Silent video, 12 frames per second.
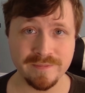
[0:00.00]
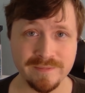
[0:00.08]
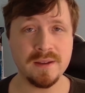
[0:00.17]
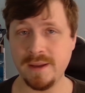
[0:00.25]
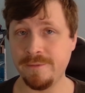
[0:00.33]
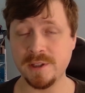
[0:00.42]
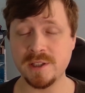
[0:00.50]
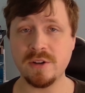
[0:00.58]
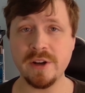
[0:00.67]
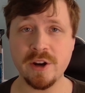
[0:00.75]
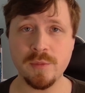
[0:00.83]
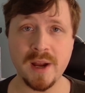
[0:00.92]
If it's
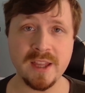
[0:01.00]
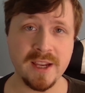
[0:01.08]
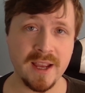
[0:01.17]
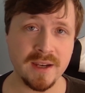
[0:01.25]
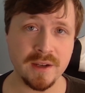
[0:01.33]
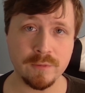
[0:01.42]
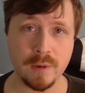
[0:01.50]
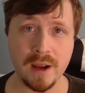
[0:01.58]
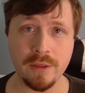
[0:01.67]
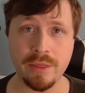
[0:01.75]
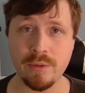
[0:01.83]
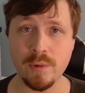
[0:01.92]
clear by the end of
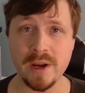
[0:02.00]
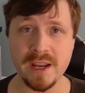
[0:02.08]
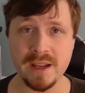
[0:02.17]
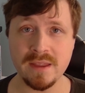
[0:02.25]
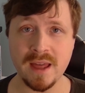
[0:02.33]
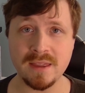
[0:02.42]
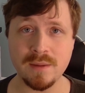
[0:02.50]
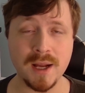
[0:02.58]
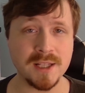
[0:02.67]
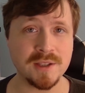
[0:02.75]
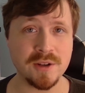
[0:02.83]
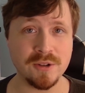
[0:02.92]
round 3 that the
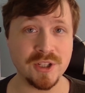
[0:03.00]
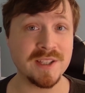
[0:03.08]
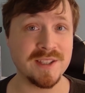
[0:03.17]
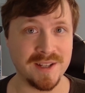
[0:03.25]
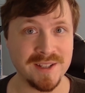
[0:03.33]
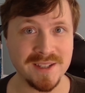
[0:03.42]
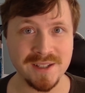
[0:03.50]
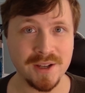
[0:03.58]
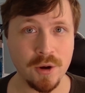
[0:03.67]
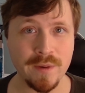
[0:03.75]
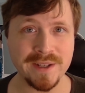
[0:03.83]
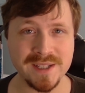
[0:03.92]
monster just isn't
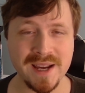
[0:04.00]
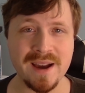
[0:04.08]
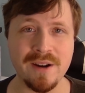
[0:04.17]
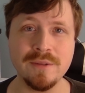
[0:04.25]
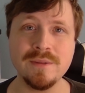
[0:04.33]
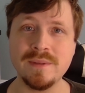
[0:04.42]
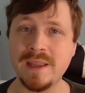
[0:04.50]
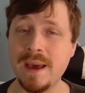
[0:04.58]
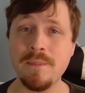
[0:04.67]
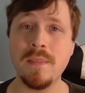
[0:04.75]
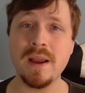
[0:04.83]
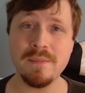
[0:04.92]
going down,
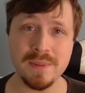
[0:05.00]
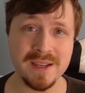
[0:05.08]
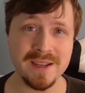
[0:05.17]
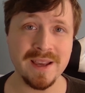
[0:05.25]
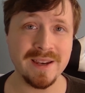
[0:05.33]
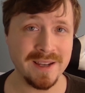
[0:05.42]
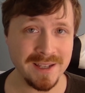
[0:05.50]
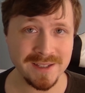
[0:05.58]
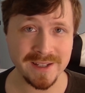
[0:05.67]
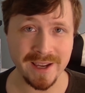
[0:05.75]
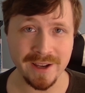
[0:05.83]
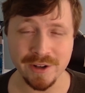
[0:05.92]
that might be an
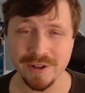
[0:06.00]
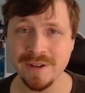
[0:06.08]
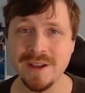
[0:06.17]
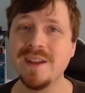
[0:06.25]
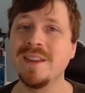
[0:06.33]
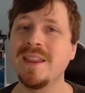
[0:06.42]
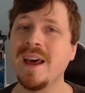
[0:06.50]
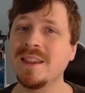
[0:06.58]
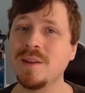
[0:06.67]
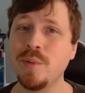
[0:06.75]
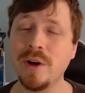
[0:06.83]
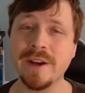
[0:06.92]
indicator that
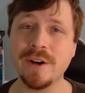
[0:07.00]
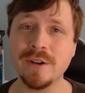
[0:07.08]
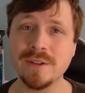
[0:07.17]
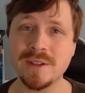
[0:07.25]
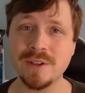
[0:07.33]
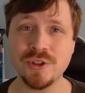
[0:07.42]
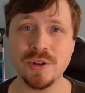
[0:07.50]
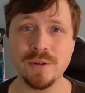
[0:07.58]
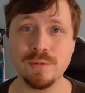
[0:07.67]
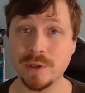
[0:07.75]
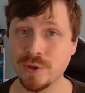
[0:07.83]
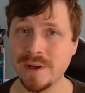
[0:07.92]
the players
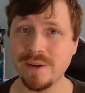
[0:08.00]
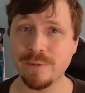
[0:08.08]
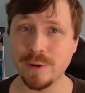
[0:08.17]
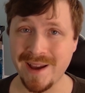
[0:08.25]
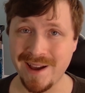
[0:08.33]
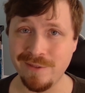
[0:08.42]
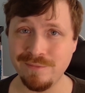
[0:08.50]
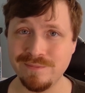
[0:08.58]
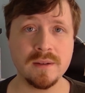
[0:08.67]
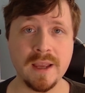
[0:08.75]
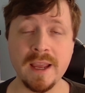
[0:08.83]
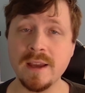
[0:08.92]
should retreat for now.
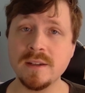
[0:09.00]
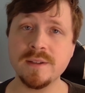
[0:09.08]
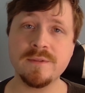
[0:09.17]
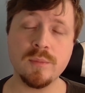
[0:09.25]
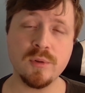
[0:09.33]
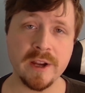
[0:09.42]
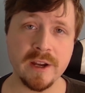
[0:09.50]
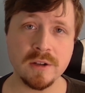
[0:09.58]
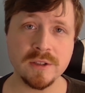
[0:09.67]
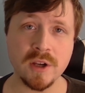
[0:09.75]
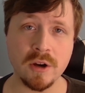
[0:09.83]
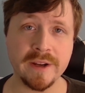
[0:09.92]
And if the
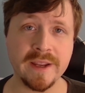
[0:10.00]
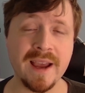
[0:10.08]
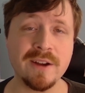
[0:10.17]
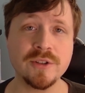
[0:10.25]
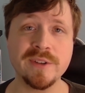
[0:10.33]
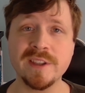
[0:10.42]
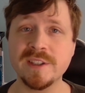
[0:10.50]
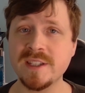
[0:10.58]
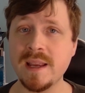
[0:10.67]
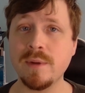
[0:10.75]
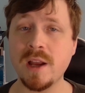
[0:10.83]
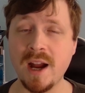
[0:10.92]
players are encountering the
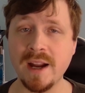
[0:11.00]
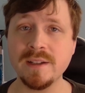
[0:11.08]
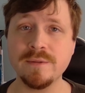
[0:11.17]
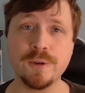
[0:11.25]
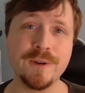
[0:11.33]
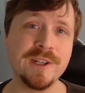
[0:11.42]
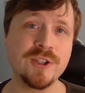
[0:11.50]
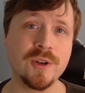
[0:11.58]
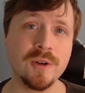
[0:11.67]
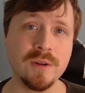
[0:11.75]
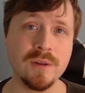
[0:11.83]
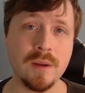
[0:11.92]
same kind of
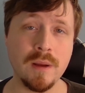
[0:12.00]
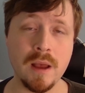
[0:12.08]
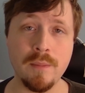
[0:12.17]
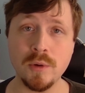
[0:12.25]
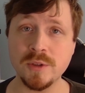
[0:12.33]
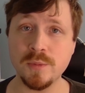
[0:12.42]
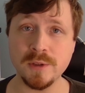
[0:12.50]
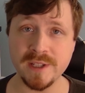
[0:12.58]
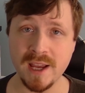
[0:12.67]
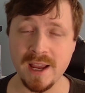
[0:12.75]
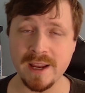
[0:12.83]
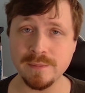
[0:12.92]
creature multiple
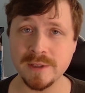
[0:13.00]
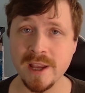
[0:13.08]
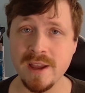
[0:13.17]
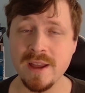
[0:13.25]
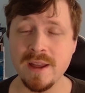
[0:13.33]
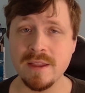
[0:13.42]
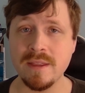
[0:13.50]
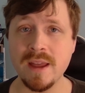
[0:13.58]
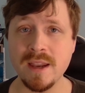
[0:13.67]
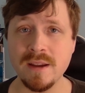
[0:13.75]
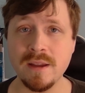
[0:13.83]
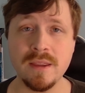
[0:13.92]
times,
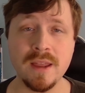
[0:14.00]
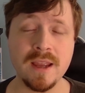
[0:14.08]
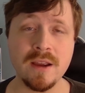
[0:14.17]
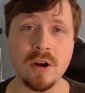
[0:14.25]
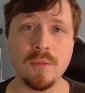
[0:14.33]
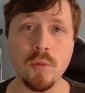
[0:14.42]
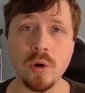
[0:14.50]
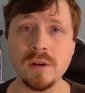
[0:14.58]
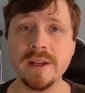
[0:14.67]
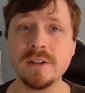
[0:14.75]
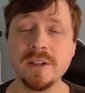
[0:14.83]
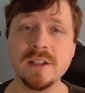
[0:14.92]
then they are more
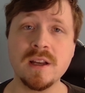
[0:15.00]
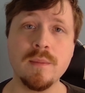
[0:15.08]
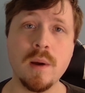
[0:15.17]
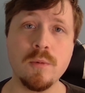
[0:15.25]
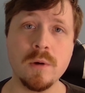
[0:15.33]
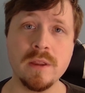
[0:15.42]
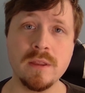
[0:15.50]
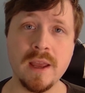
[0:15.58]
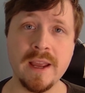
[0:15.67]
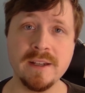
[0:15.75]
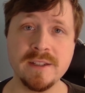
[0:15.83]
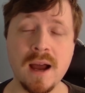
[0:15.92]
likely to come up with
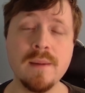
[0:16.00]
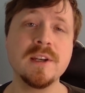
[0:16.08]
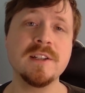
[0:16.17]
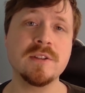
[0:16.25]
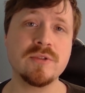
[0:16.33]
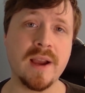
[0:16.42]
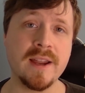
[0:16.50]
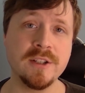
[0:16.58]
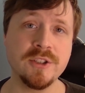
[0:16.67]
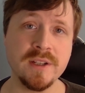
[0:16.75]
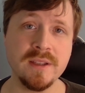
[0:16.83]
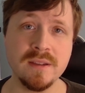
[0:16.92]
a dominant
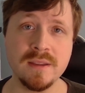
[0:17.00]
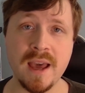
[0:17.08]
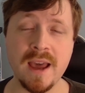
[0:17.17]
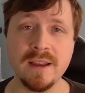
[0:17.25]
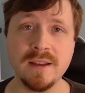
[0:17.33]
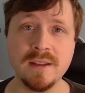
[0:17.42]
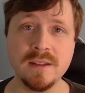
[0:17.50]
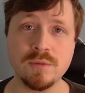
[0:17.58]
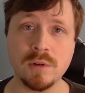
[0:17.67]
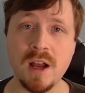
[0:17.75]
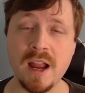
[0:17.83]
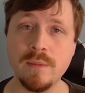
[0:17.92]
strategy that is
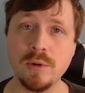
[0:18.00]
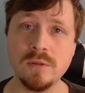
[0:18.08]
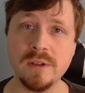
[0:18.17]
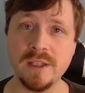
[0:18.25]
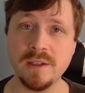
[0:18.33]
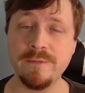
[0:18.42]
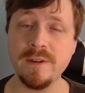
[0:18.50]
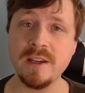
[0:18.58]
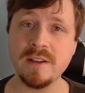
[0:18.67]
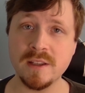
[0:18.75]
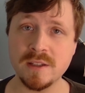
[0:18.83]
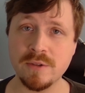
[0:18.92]
reliable in
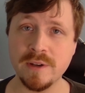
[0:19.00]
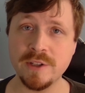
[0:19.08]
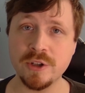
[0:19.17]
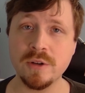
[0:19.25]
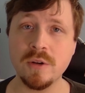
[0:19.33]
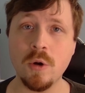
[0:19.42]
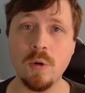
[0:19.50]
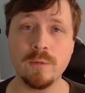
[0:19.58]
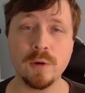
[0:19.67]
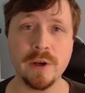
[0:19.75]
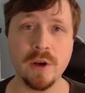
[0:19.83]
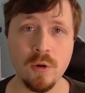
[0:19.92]
defeating this creature
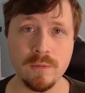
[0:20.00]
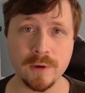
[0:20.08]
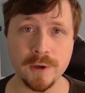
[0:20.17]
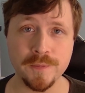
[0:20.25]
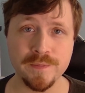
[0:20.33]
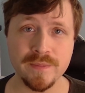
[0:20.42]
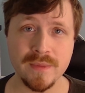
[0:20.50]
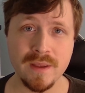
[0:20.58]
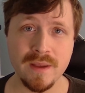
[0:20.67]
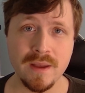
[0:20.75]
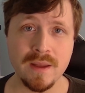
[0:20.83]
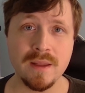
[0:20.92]
over and over.
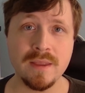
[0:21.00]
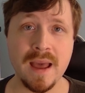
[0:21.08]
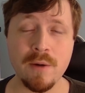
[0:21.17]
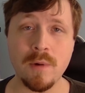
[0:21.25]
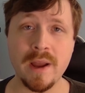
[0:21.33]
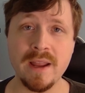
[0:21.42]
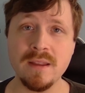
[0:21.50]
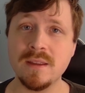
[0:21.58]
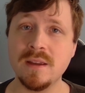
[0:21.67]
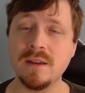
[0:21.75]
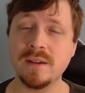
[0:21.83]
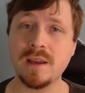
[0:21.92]
That way,
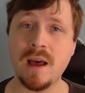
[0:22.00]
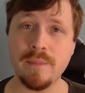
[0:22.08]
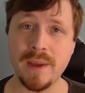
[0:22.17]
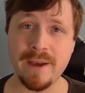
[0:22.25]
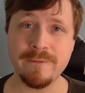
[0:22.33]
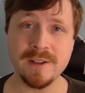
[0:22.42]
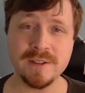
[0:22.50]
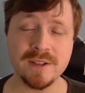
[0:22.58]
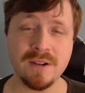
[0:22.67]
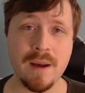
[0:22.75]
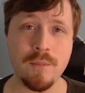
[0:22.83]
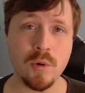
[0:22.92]
the combat feels a
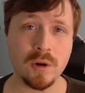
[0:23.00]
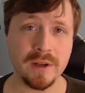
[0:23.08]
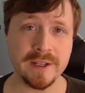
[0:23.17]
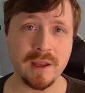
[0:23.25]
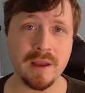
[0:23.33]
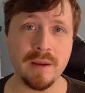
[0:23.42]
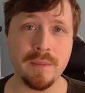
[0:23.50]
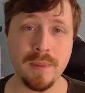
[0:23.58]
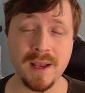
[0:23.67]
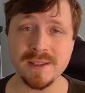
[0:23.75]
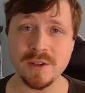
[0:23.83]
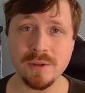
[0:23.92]
lot more like a
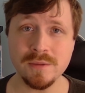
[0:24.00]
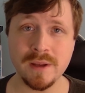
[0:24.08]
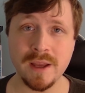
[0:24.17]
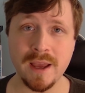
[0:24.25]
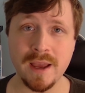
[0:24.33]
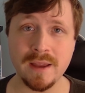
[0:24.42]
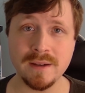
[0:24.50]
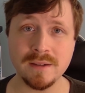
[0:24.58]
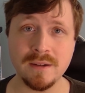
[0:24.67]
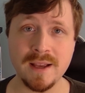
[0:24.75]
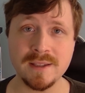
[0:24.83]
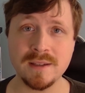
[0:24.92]
puzzle and
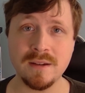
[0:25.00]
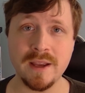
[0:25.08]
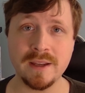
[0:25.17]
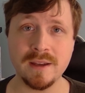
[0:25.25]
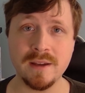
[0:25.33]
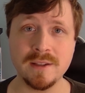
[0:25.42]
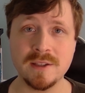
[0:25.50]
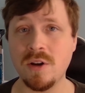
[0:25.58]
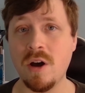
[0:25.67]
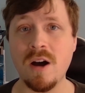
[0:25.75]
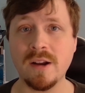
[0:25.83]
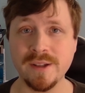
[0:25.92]
less like a
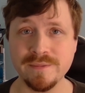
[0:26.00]
slog.